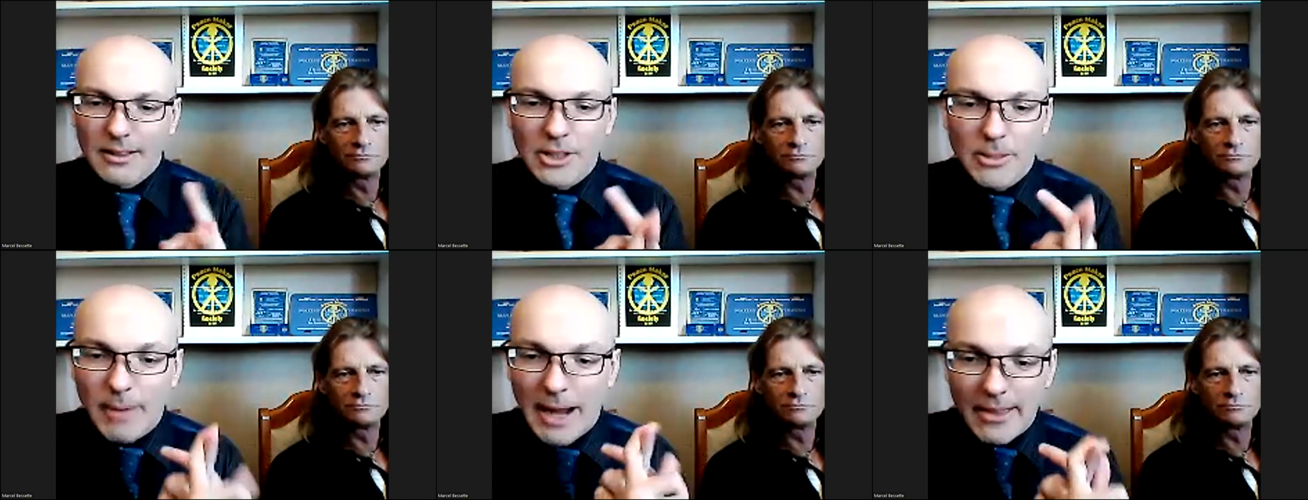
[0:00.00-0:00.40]

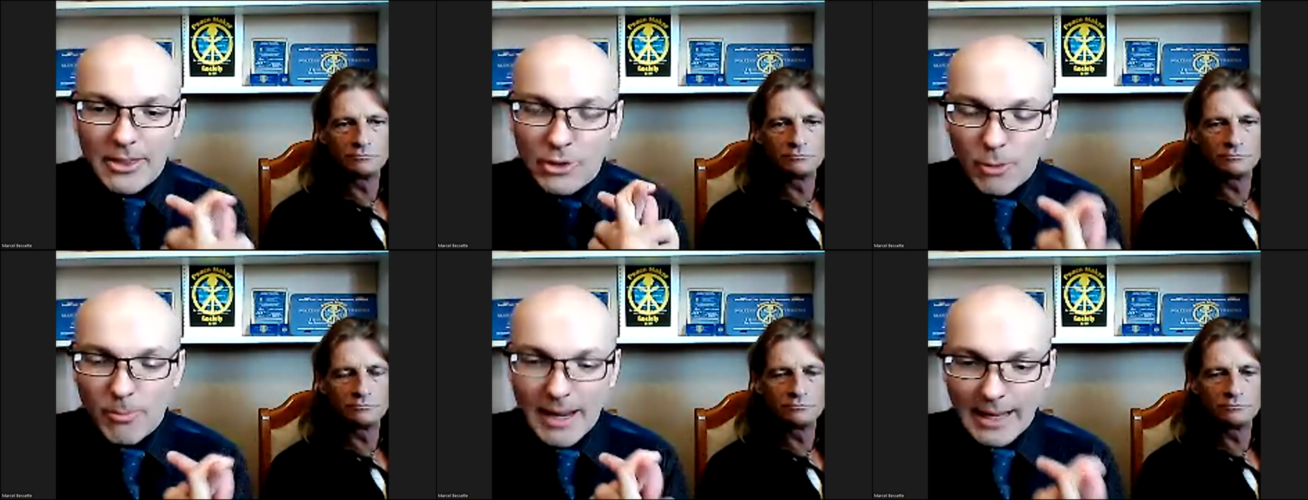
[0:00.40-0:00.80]
Speaker 1: you buy
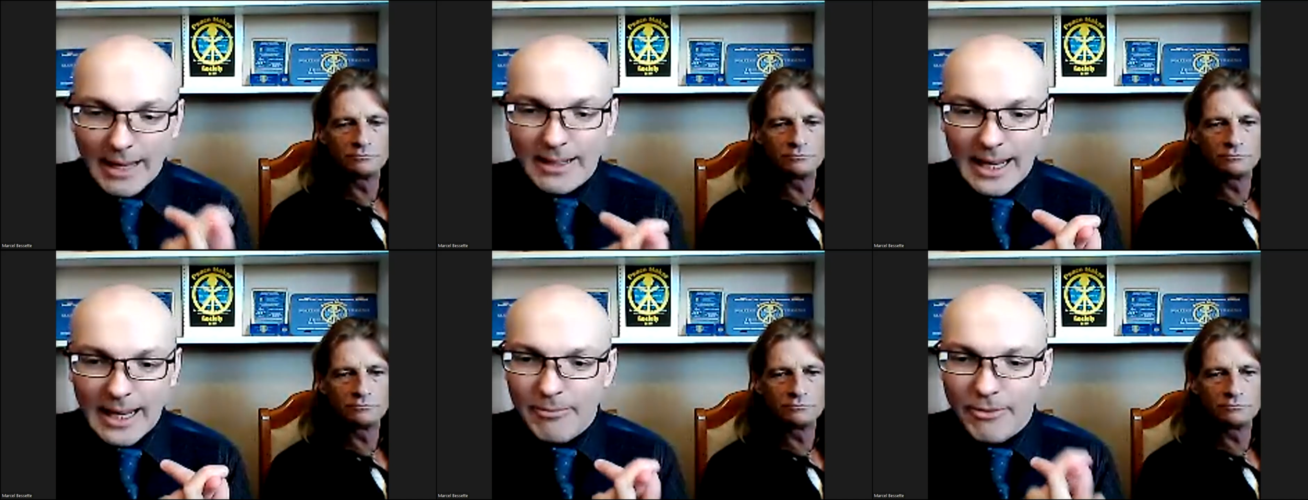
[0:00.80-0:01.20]
the
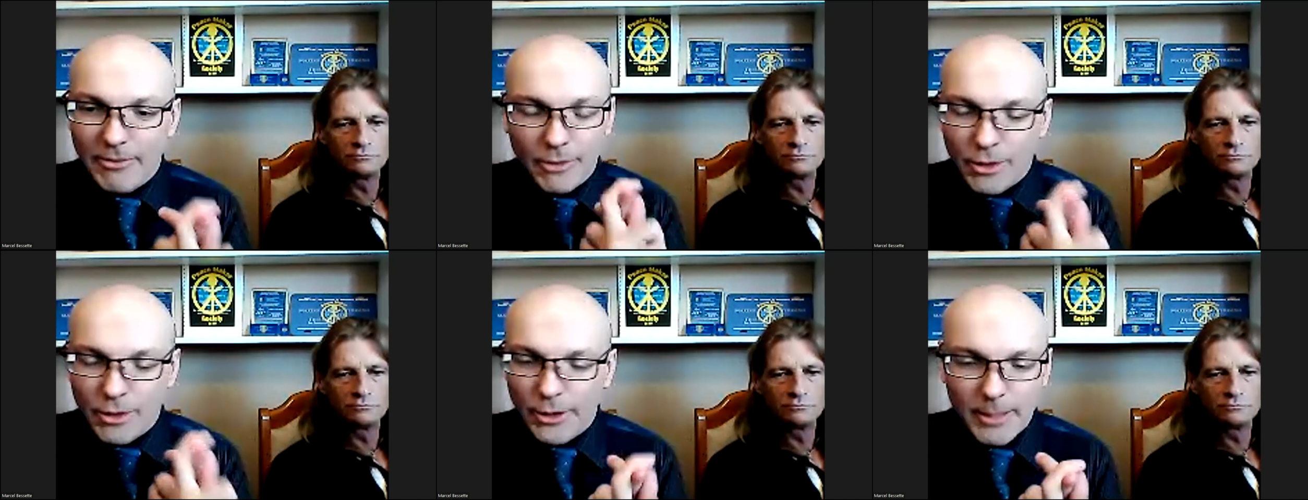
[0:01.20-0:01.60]
domain name
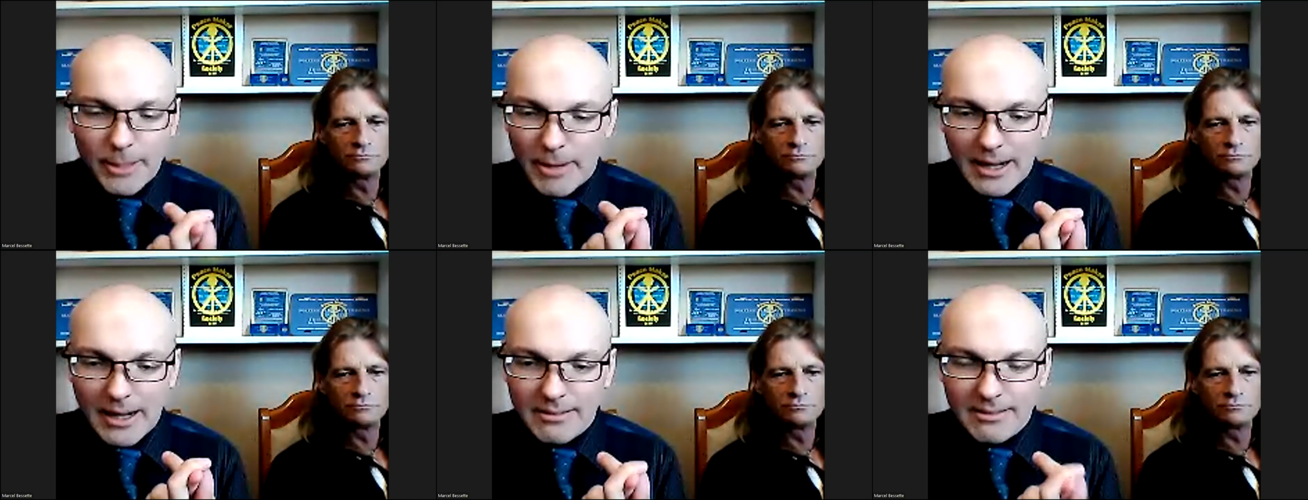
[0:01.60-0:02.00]
for 30
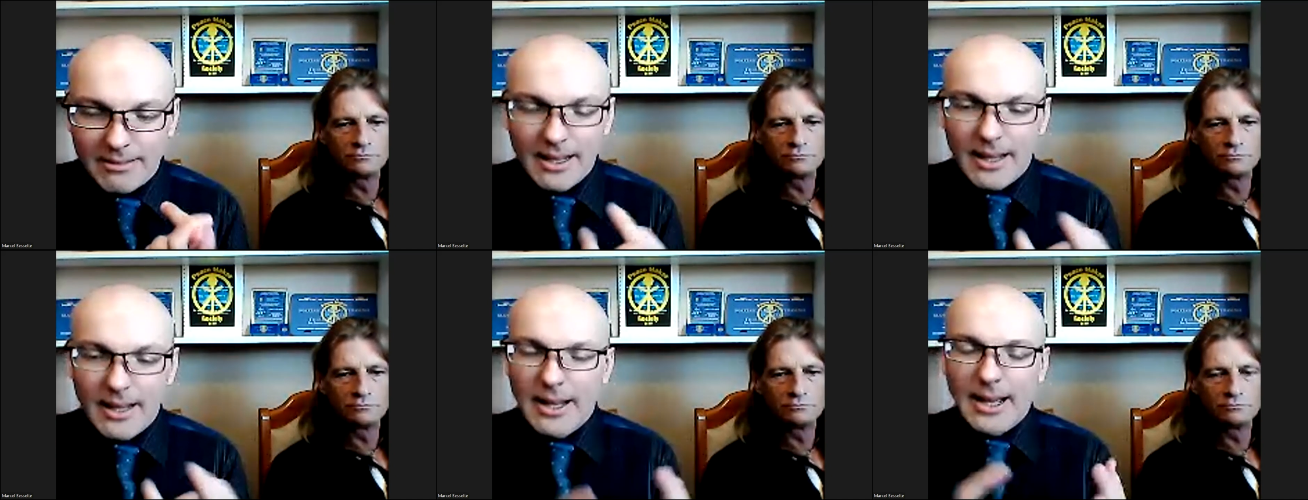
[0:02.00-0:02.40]
bucks